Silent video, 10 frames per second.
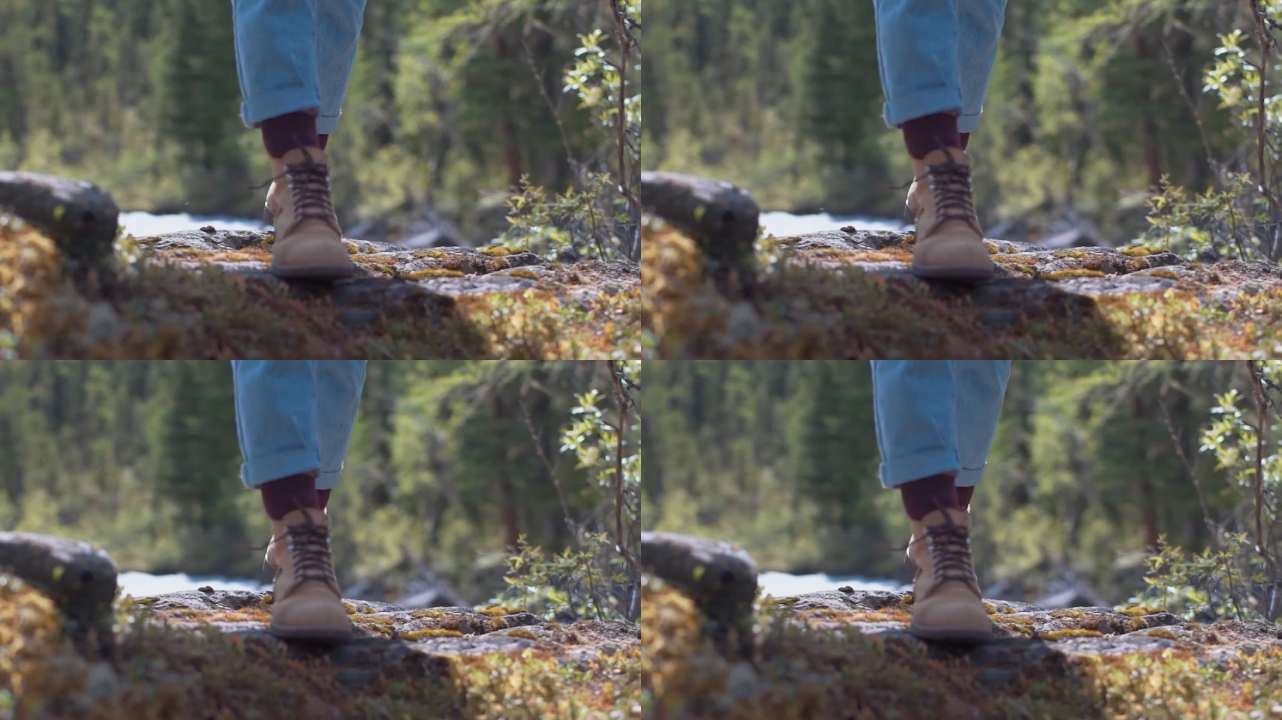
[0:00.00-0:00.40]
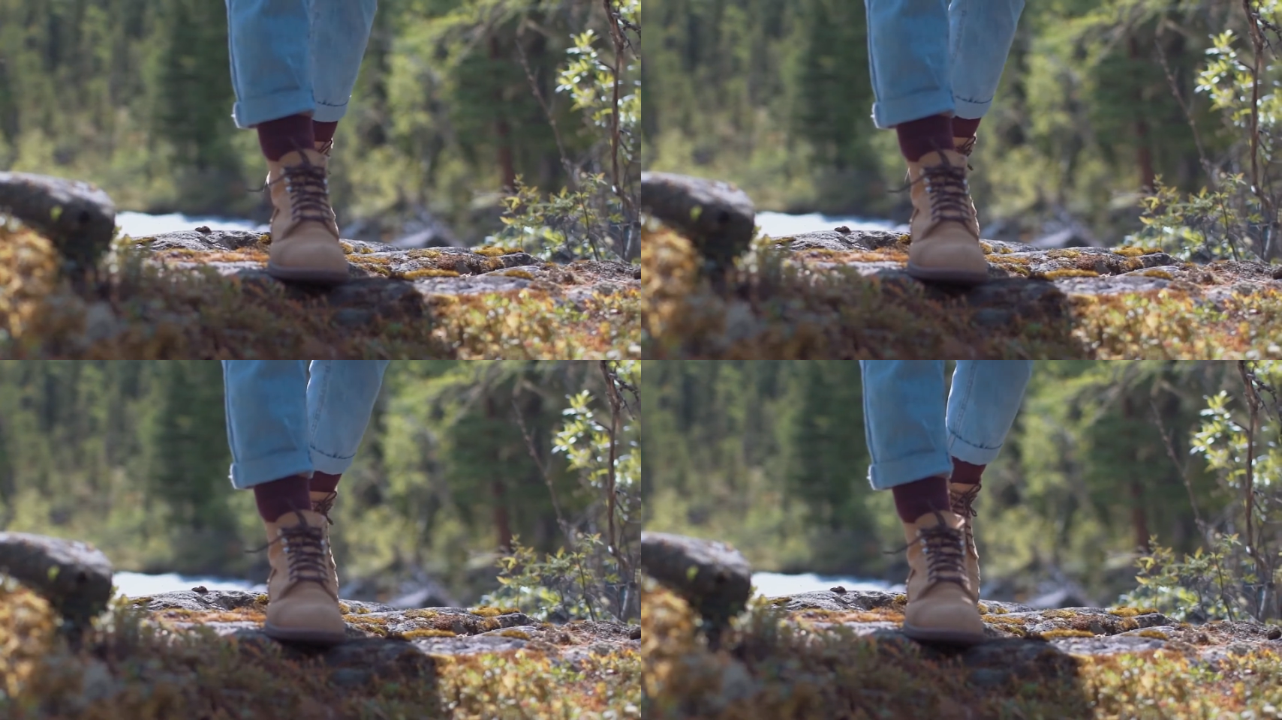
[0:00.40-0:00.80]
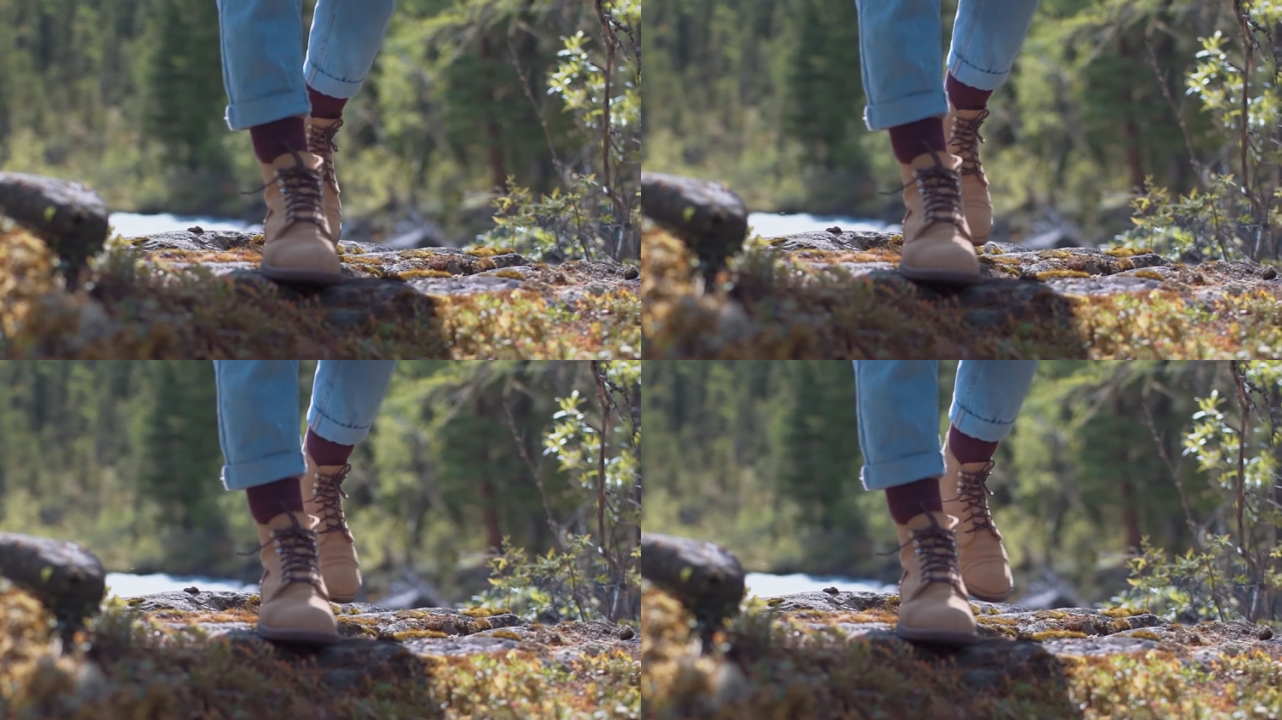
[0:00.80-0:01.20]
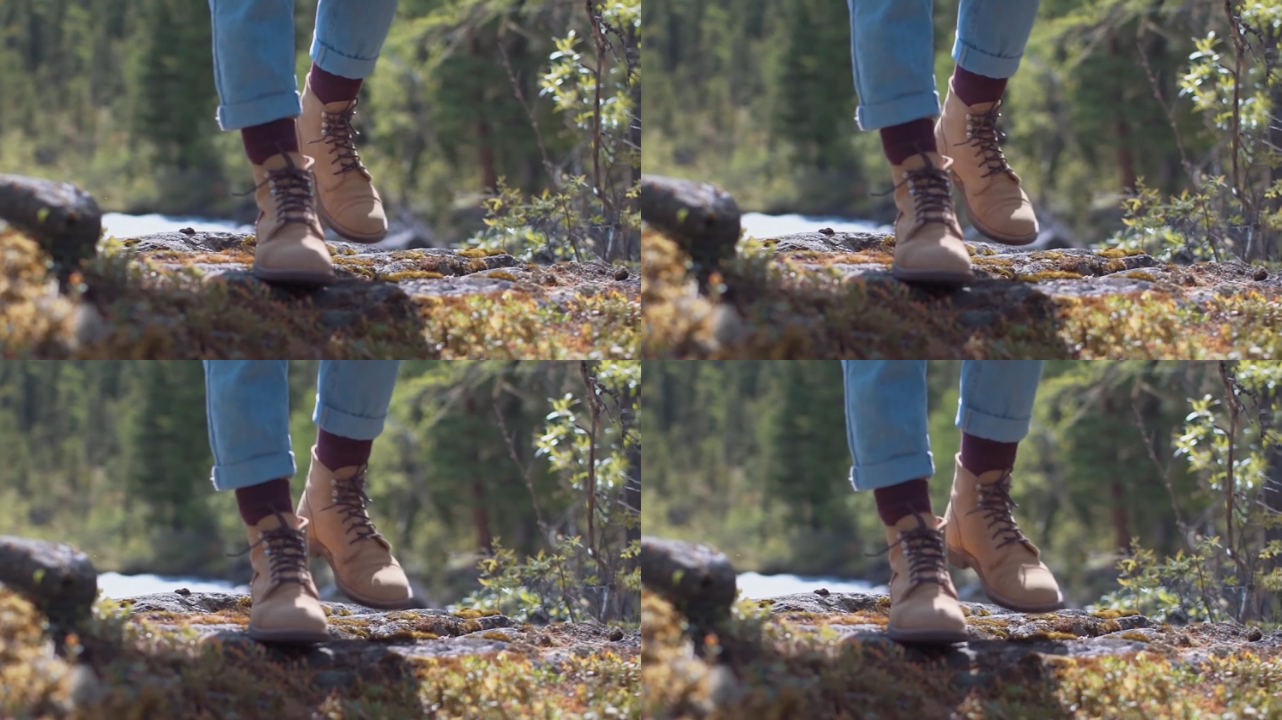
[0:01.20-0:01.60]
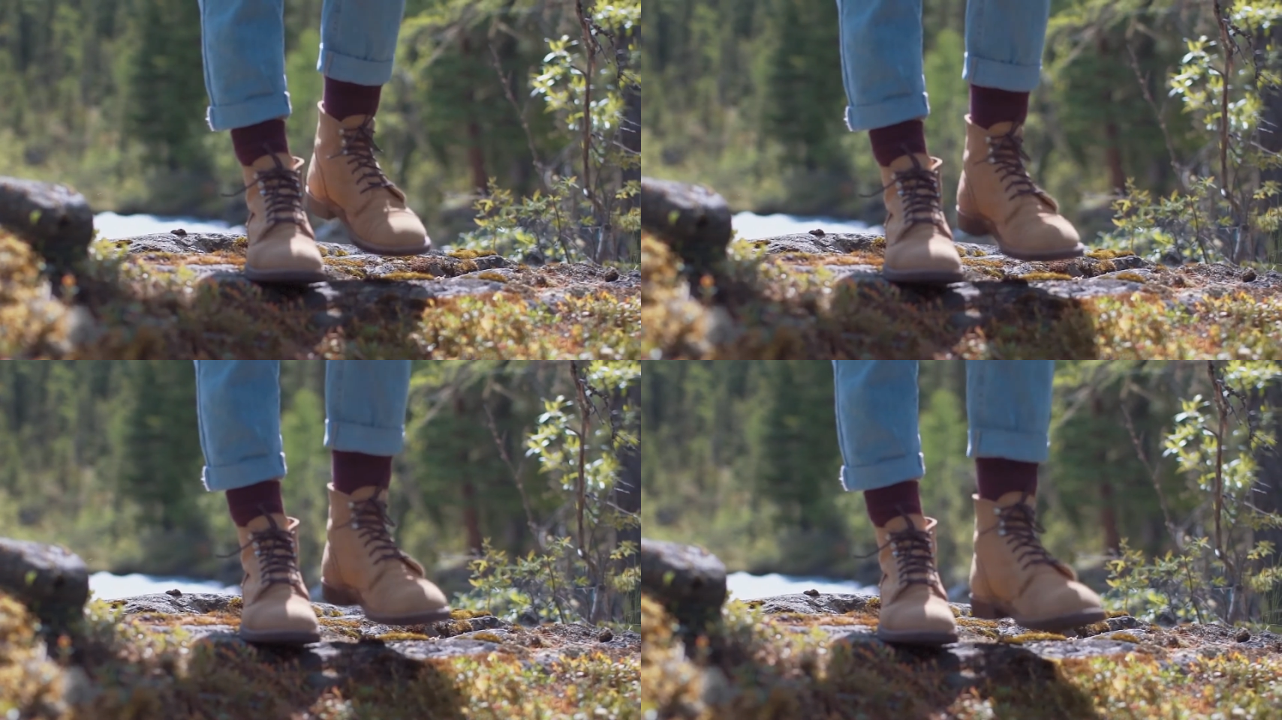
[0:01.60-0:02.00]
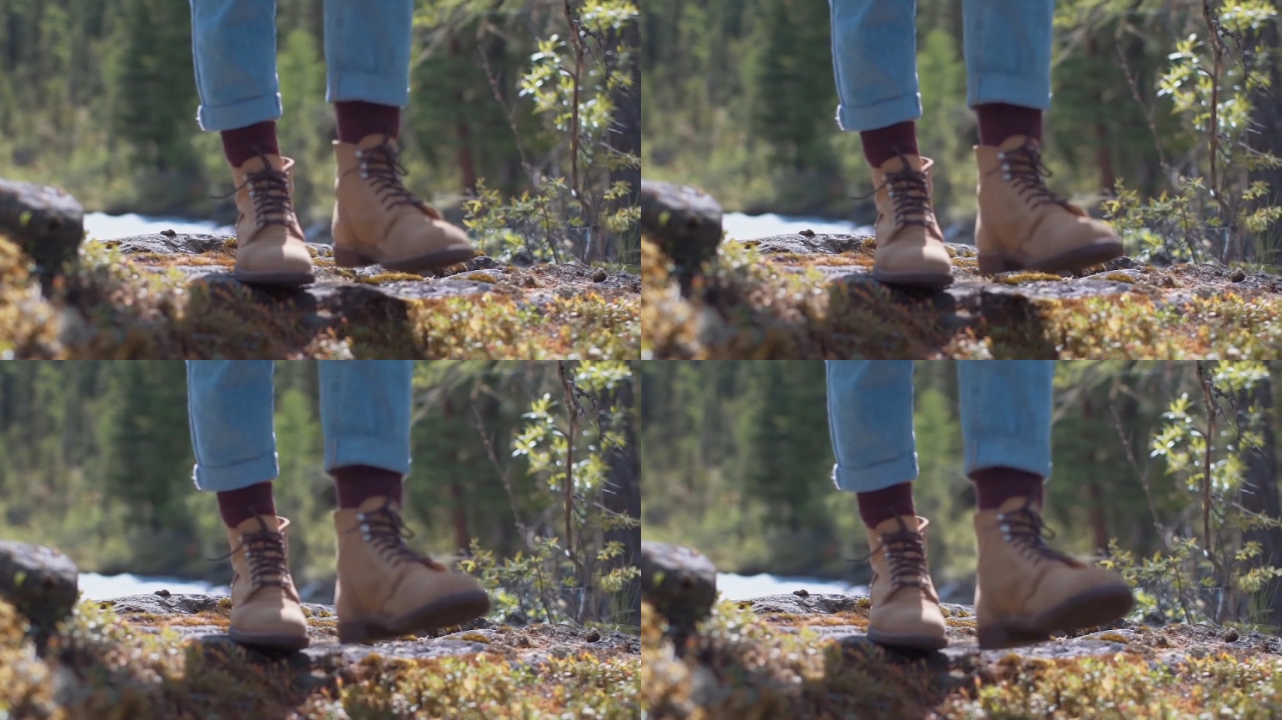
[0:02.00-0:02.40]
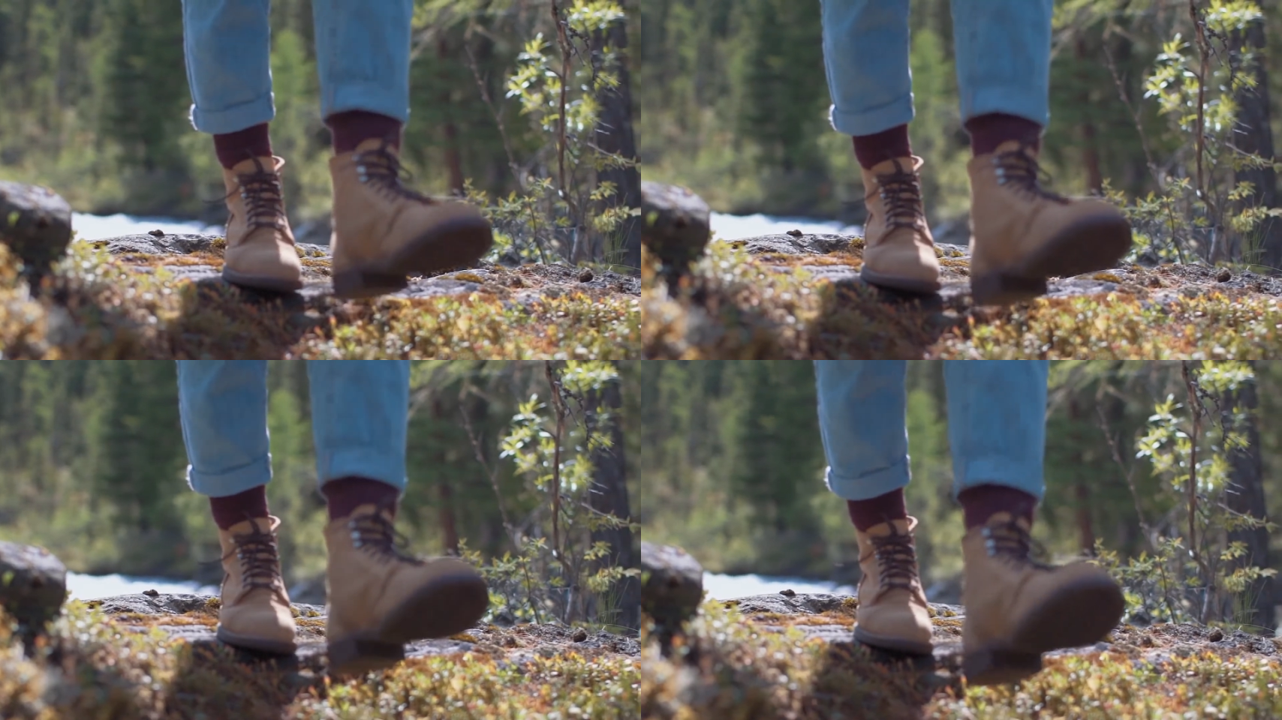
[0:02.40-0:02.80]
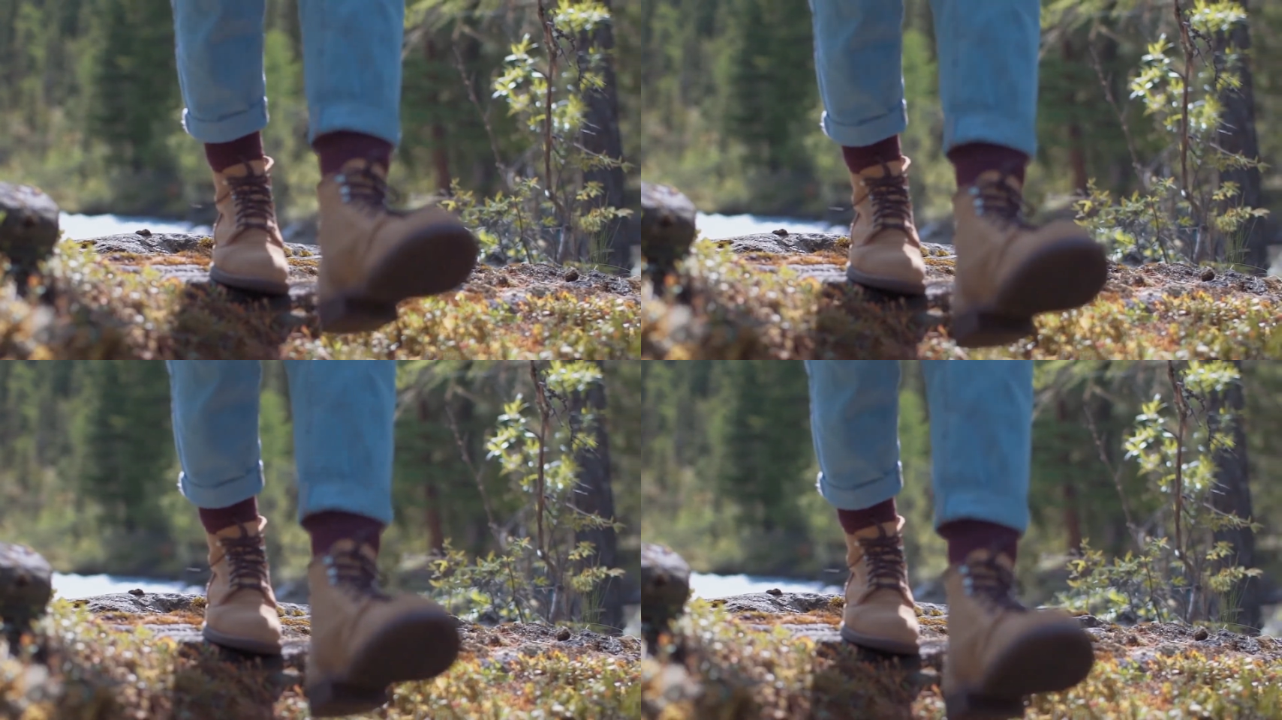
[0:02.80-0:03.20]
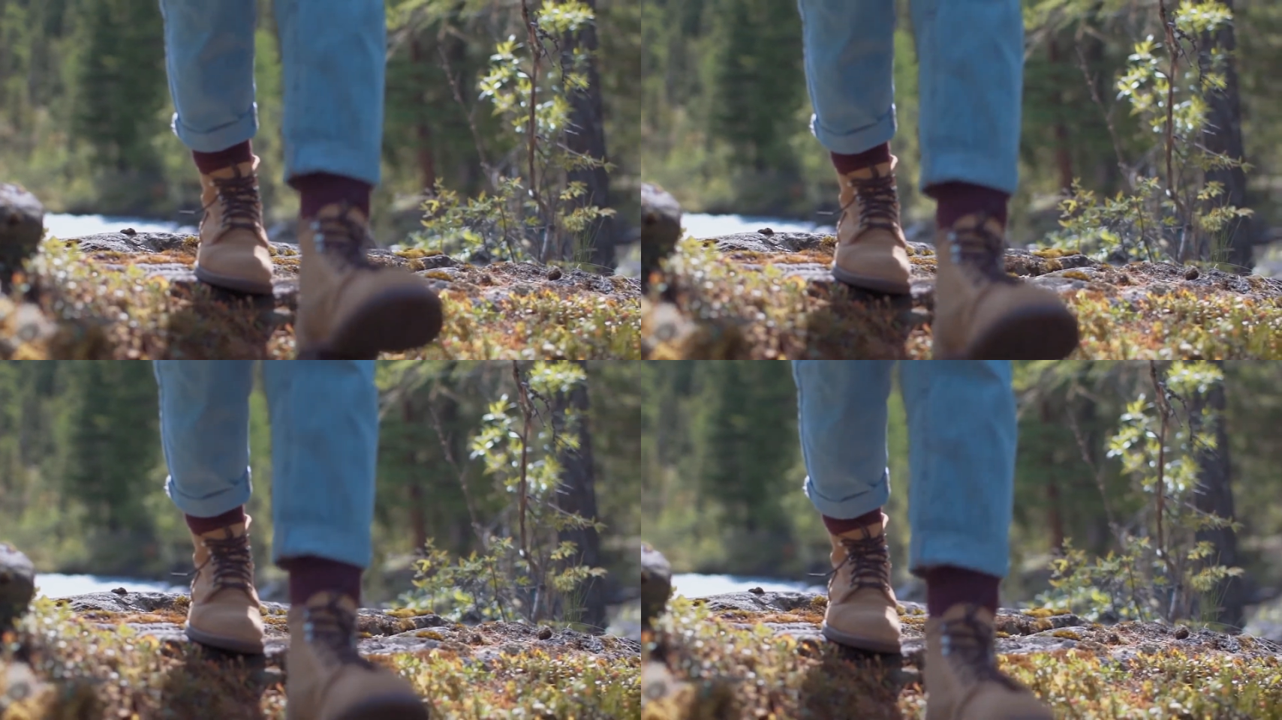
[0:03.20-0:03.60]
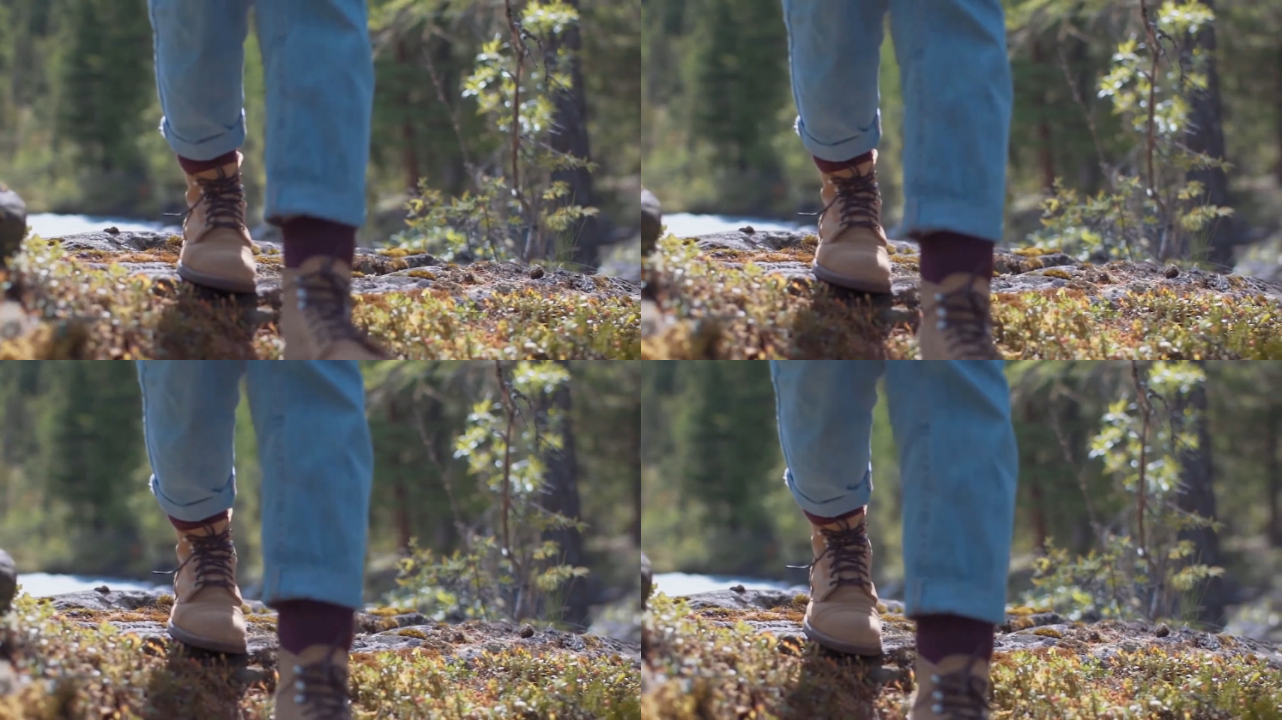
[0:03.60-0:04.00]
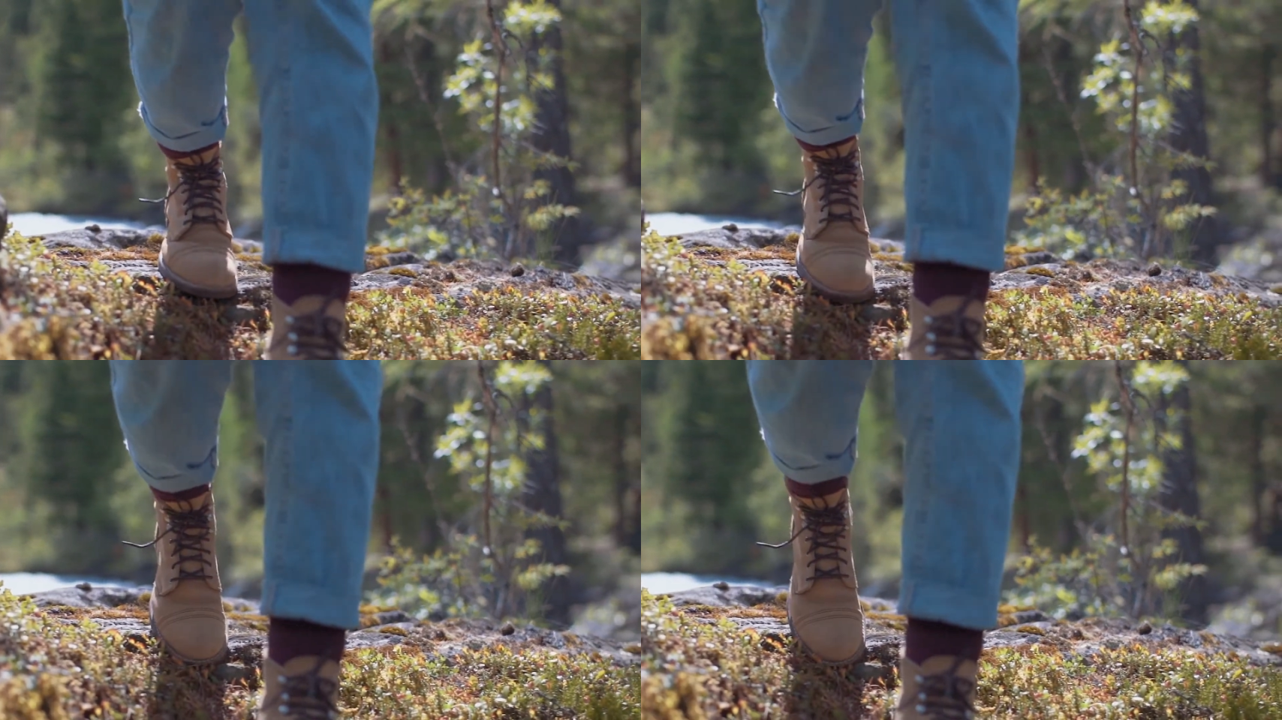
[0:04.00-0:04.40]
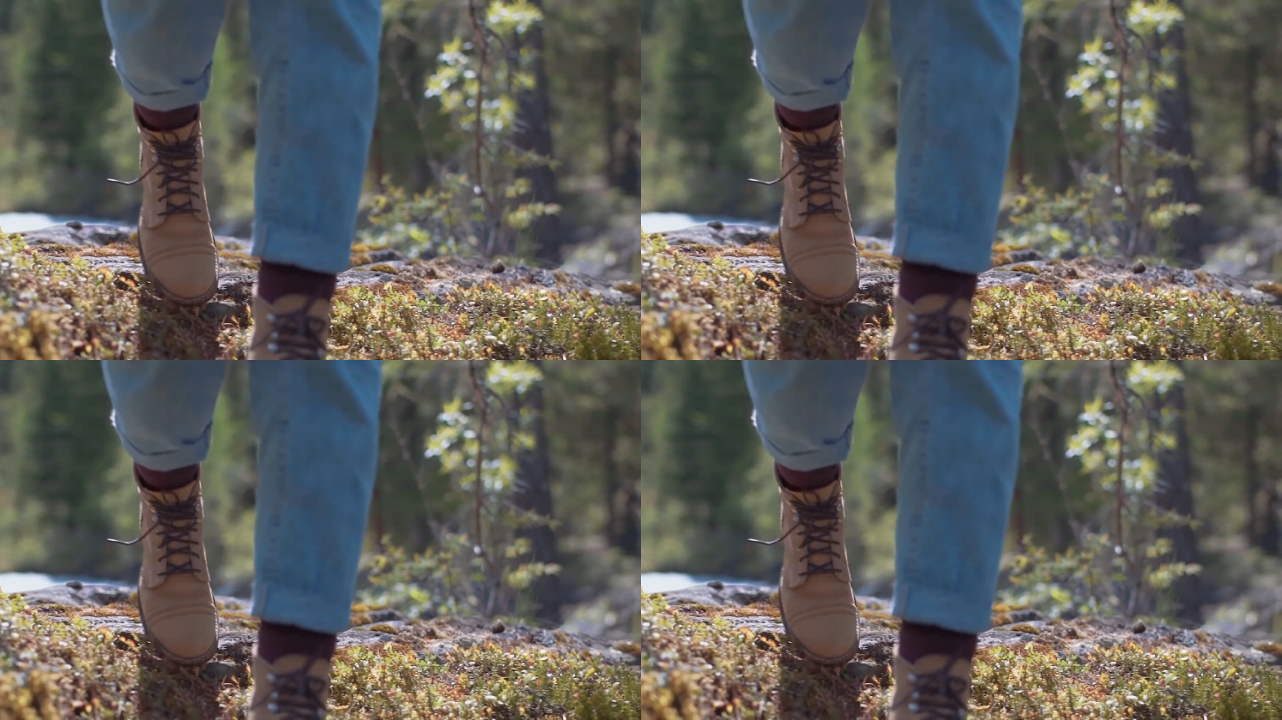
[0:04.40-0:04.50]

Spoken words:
No face is visible, so there are no lips to read.